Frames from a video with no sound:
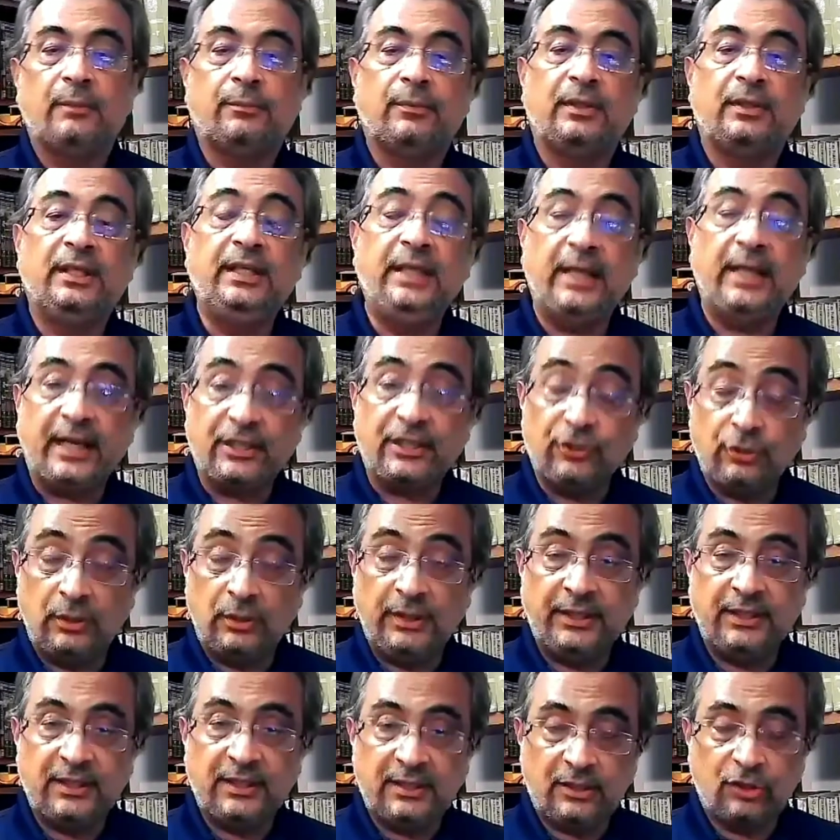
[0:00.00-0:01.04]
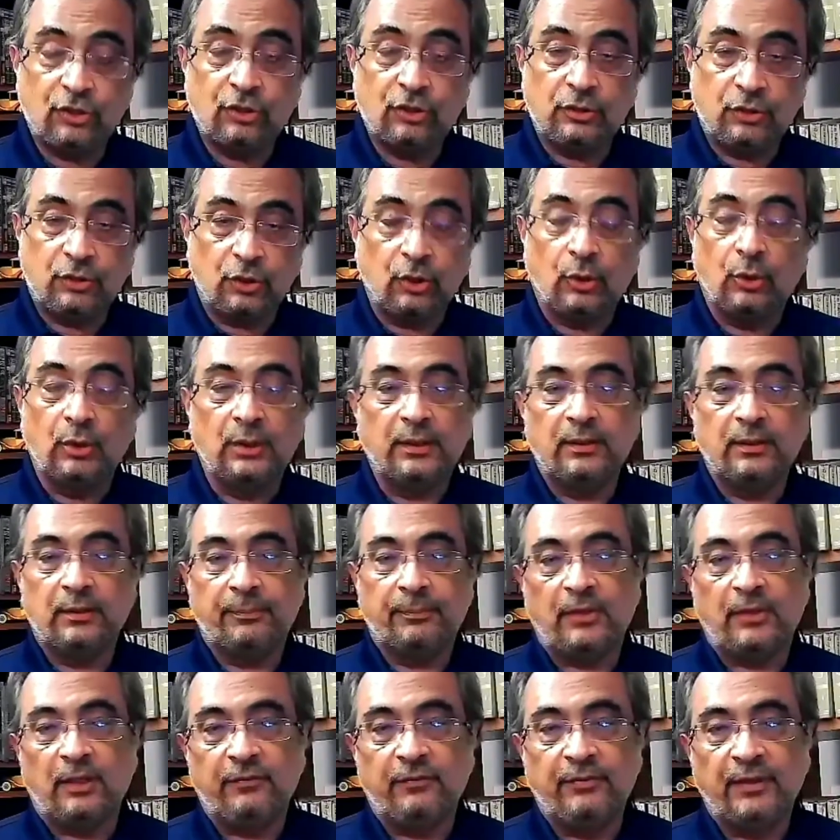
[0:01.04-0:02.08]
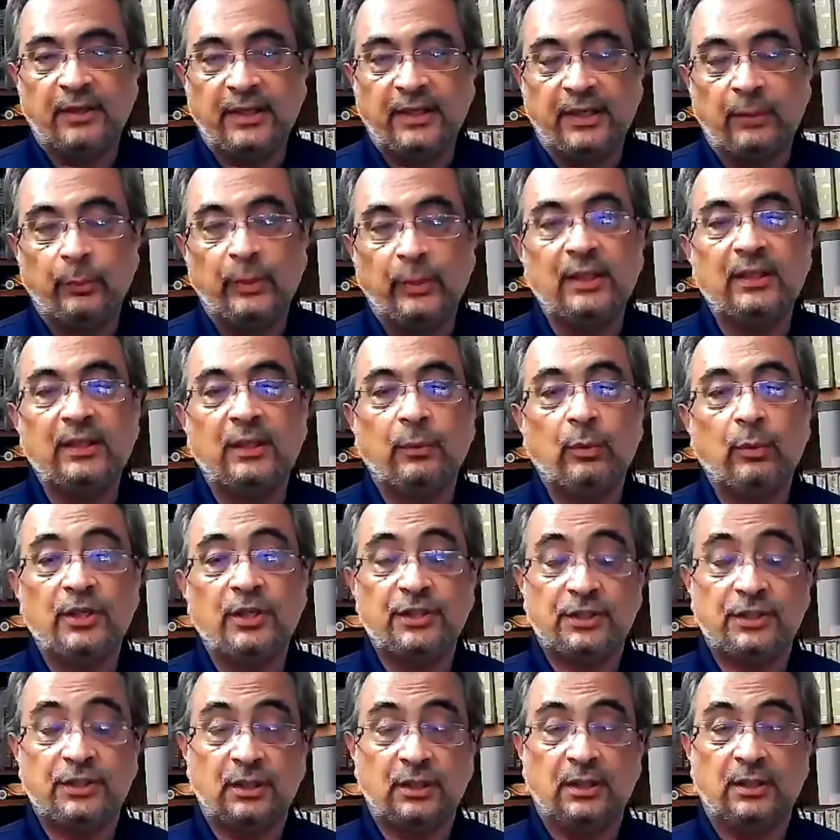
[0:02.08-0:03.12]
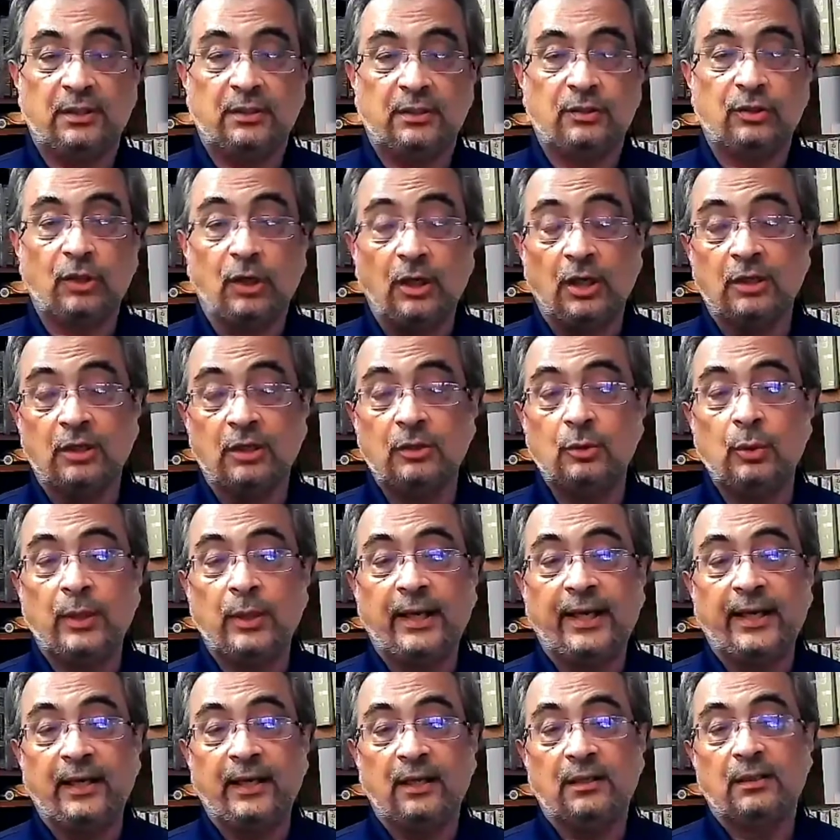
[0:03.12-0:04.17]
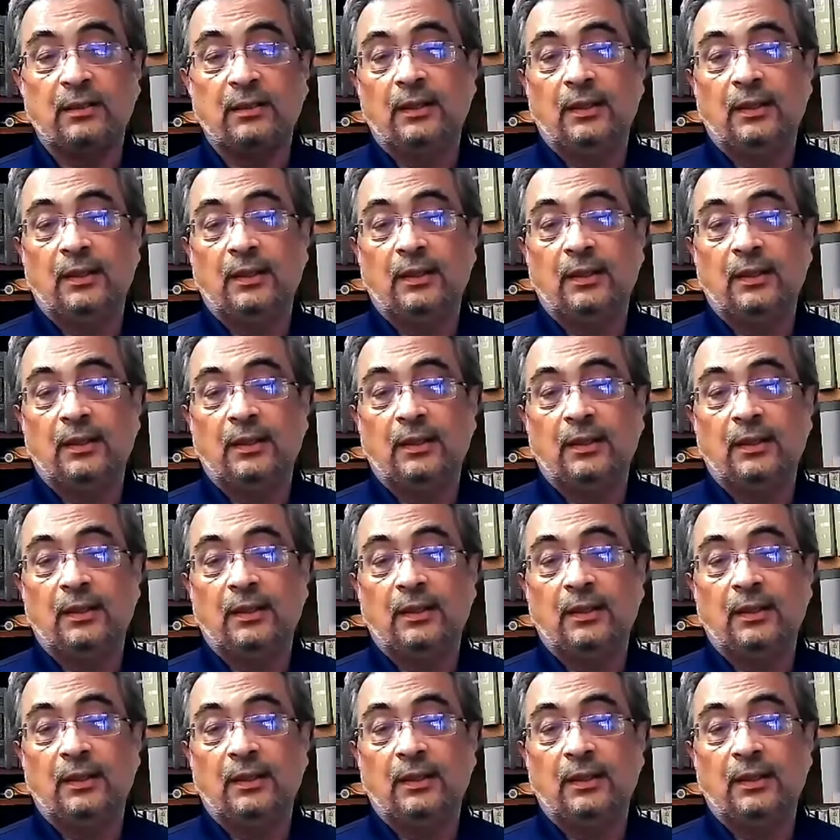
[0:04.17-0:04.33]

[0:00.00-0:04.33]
he actually told the Prophet that, well, there was a dog who had